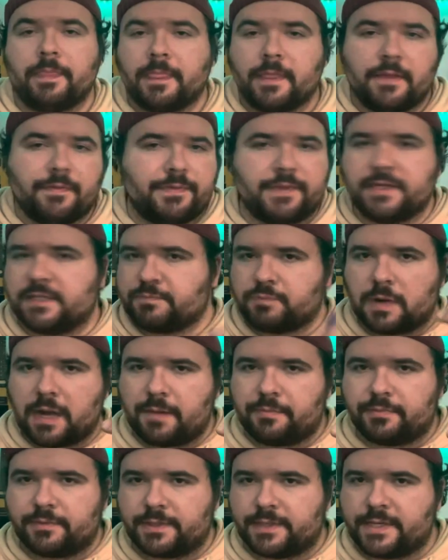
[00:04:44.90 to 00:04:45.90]
this
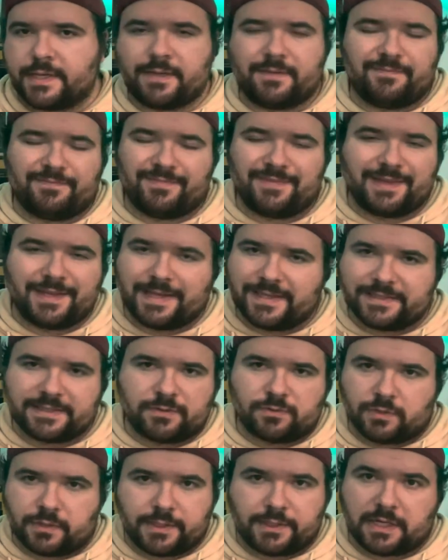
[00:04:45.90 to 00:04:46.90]
probably isn't
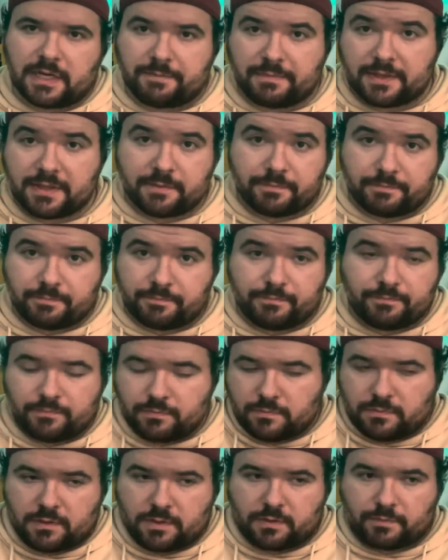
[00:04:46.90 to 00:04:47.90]
really going to be the,
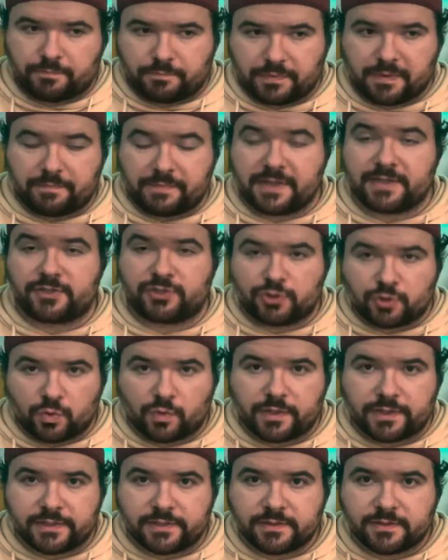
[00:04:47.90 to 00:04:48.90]
the, the best
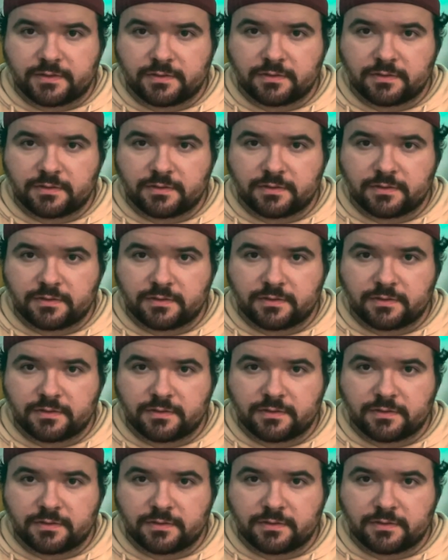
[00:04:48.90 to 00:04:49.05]
choice.